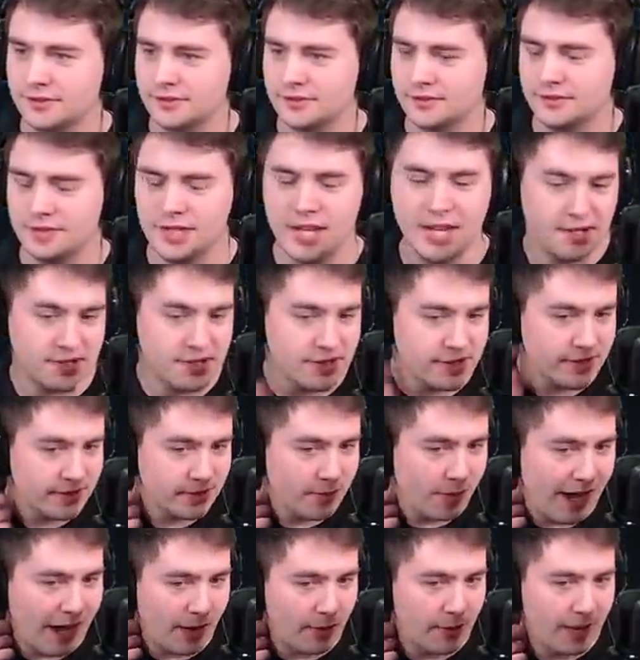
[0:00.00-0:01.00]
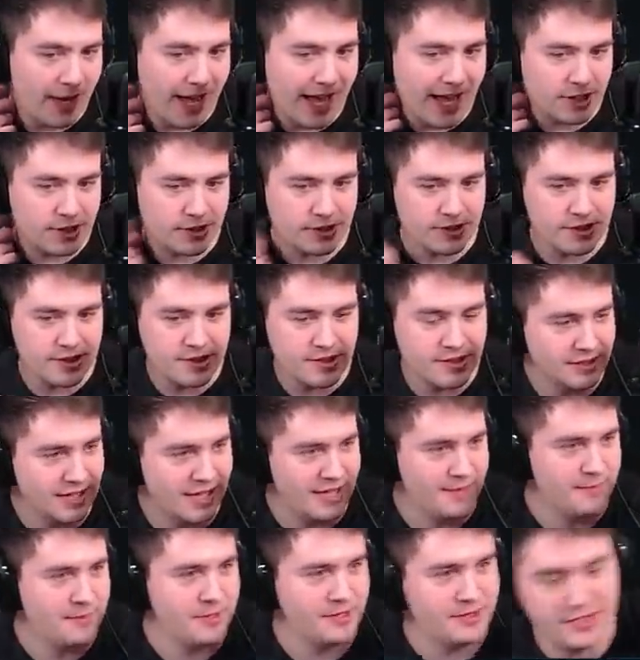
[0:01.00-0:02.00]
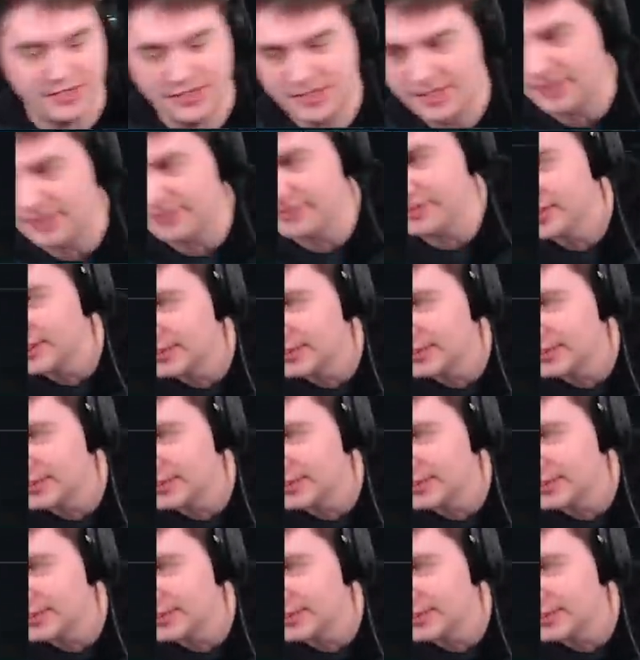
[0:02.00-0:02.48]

Nice. Wow, actually slamming this stuff.